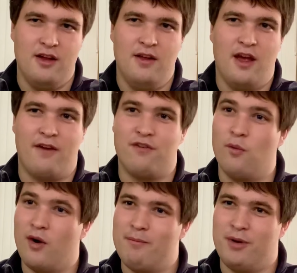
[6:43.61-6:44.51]
If you
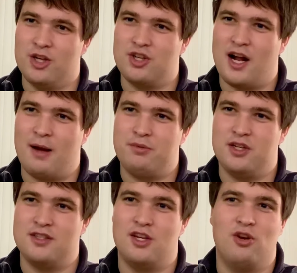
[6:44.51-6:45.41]
want budget options
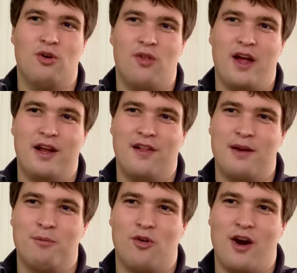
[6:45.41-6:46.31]
and you don't like Glen
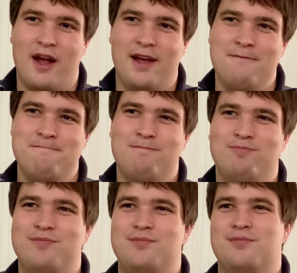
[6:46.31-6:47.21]
Moray,
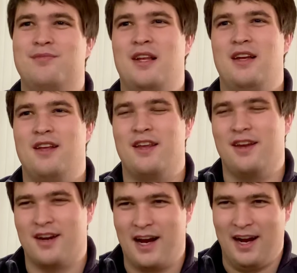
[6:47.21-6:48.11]
you're
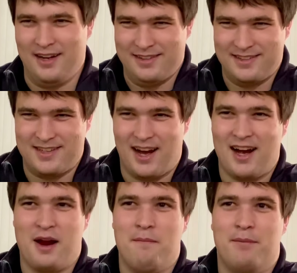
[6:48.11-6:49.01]
kind of
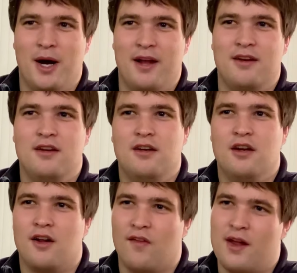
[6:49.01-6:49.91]
stuck. But
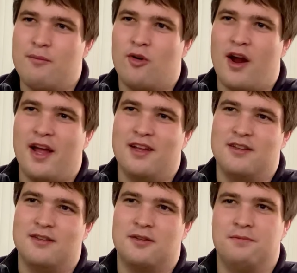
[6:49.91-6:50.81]
Glen Moray
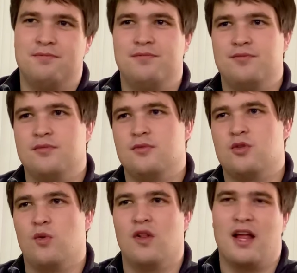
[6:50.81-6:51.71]
and, to
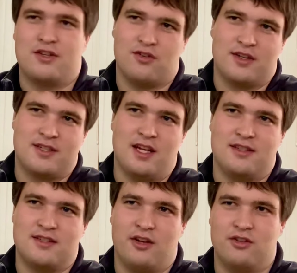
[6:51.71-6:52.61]
a lesser extent,
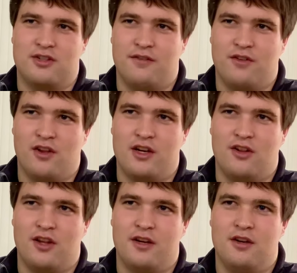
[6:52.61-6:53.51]
Singleton of
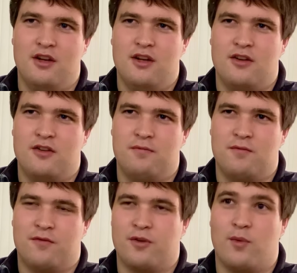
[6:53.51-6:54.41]
Glendalough,
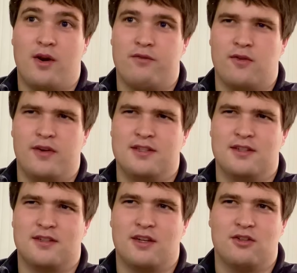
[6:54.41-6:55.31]
for whatever reason,
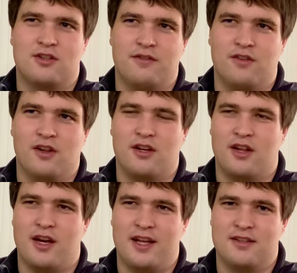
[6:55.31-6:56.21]
Singleton of Glendalough
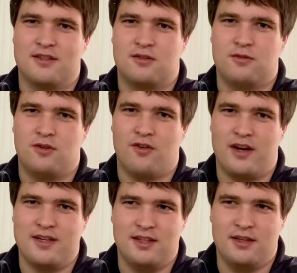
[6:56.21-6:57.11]
has
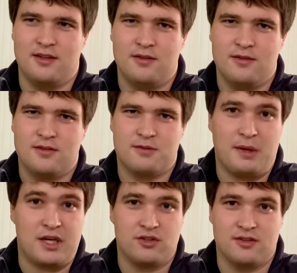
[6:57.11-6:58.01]
crazy
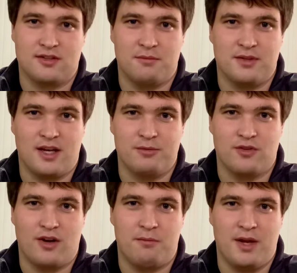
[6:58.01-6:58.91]
specials sometimes
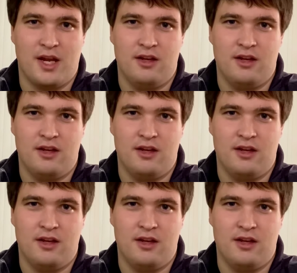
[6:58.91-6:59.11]
around me.